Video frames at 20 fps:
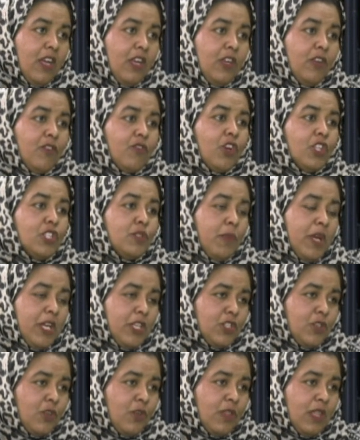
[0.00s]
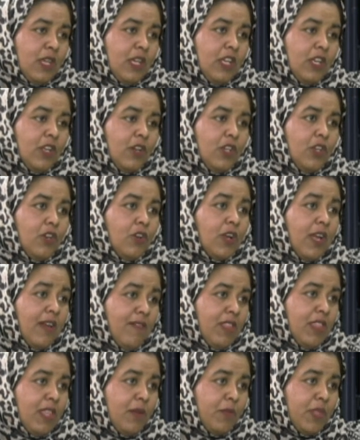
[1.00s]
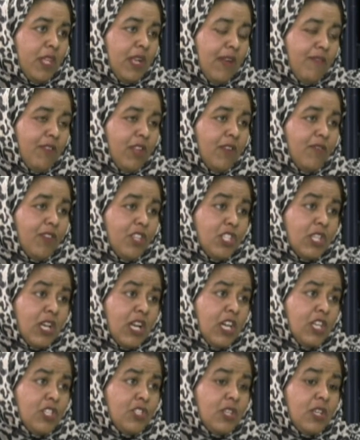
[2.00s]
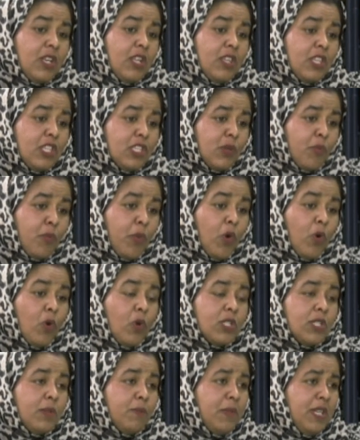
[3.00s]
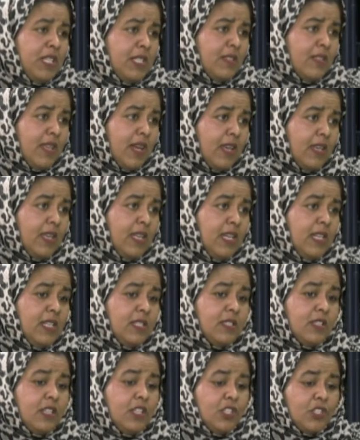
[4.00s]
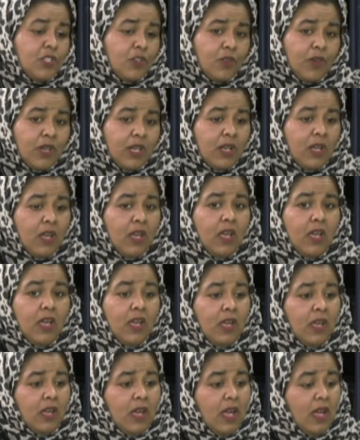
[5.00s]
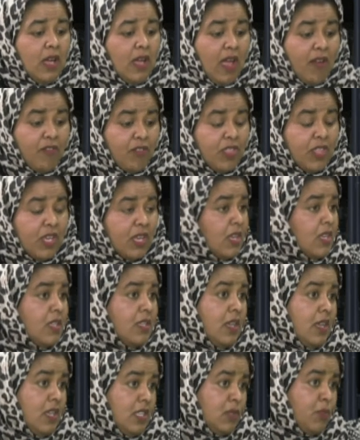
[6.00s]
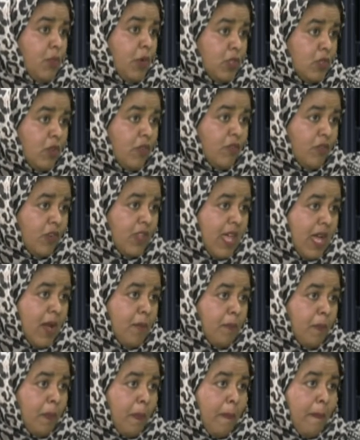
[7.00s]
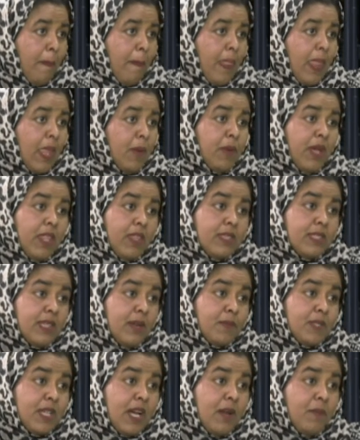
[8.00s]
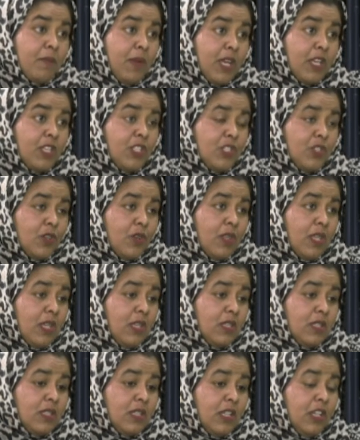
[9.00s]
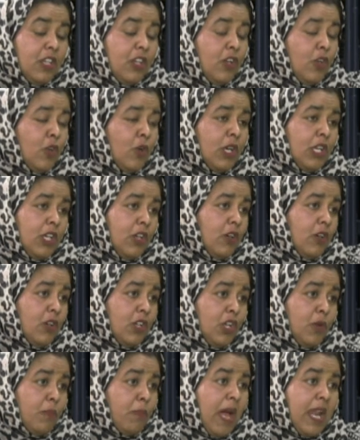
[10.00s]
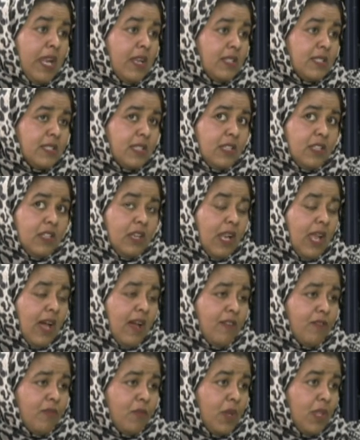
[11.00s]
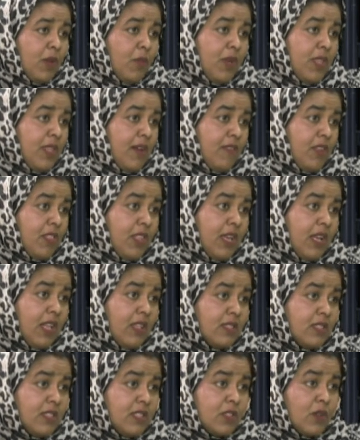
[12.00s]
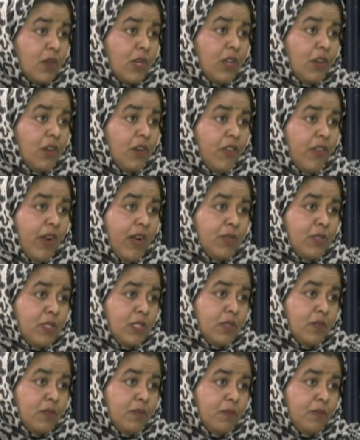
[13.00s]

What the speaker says: You've got to make sure that you're giving them the level of education and the support and meeting their needs and ensuring everything is spot on for them. But at the same time, making sure that you're balancing your life with everything else that's going on around you.